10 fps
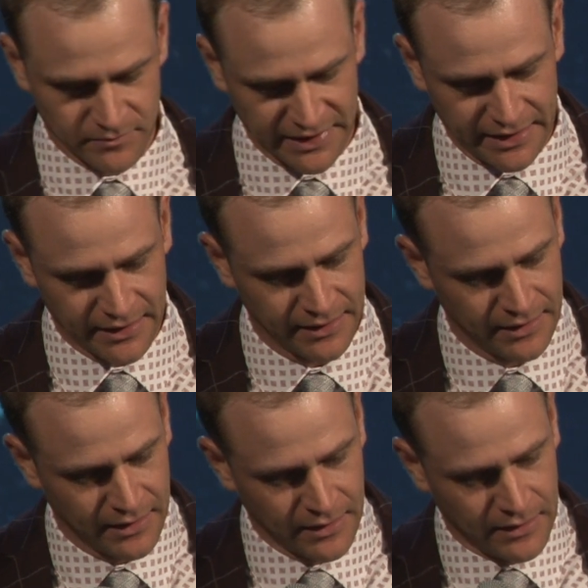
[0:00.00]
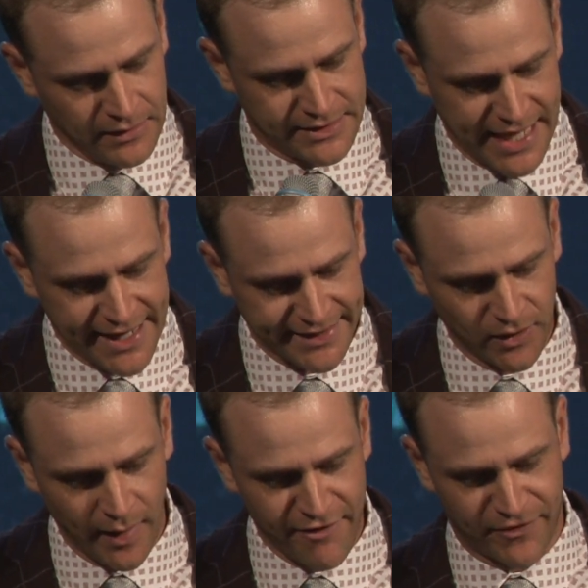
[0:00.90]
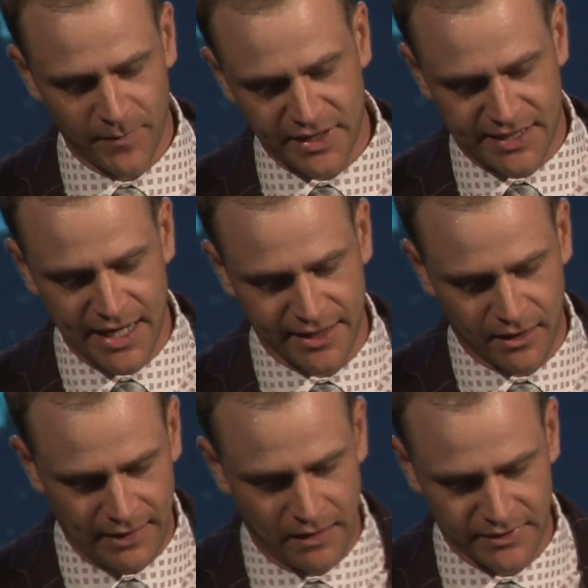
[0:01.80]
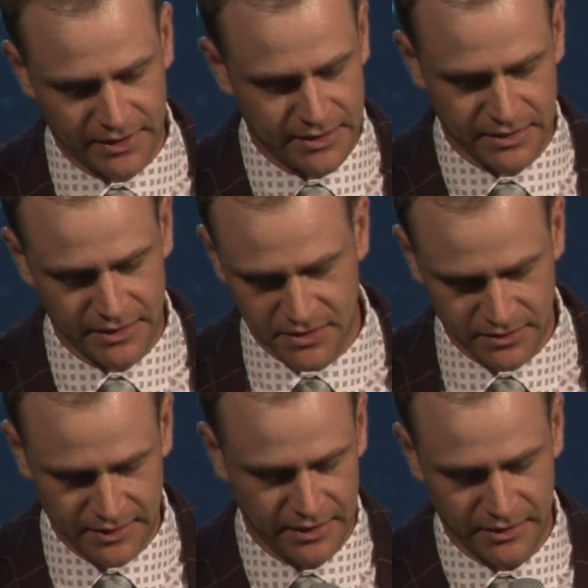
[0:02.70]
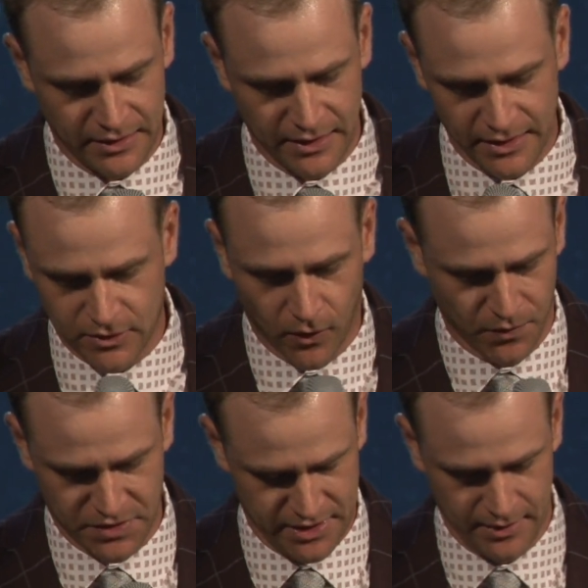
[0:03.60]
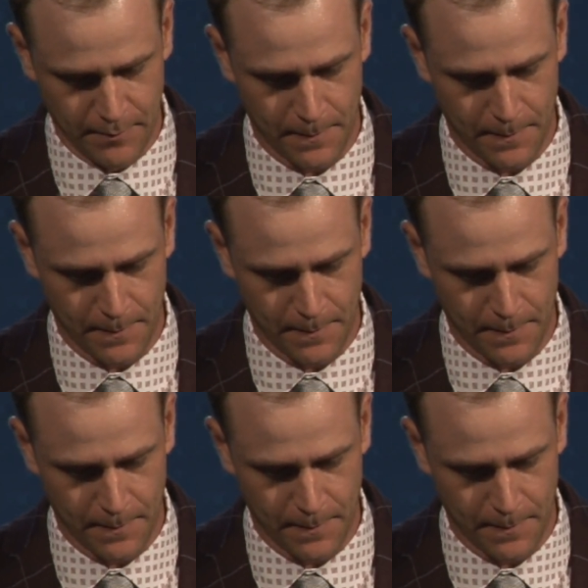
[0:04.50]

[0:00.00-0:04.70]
He, he can't get away from it, he can't get around it, he, he's, it corners him.